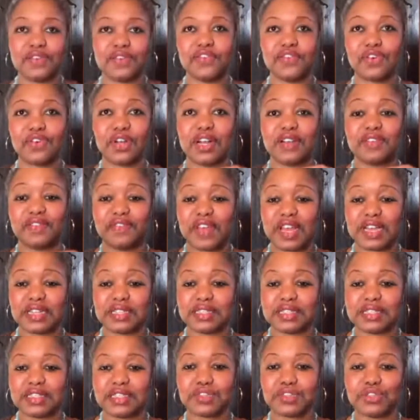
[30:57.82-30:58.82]
for
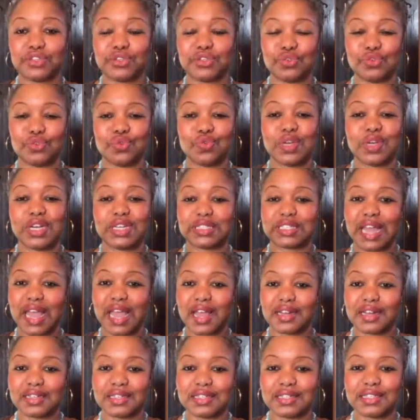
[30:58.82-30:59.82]
events to
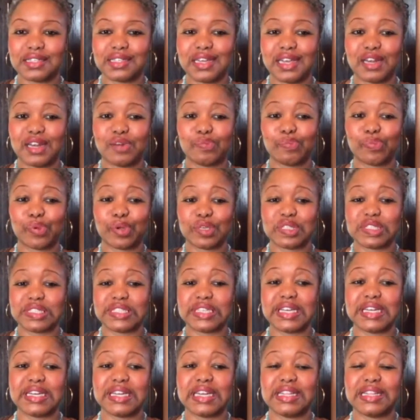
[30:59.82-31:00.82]
attend in
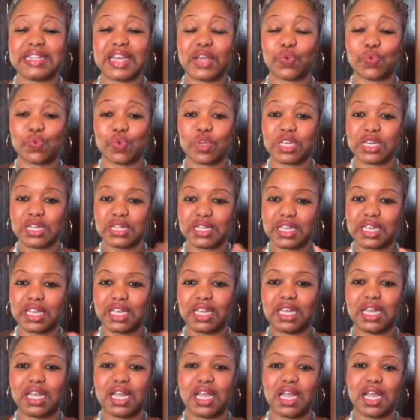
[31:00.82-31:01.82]
person, and they
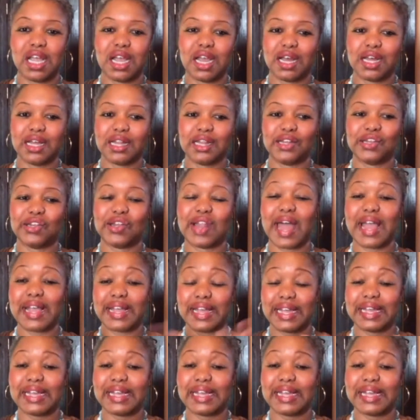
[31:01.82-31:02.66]
really like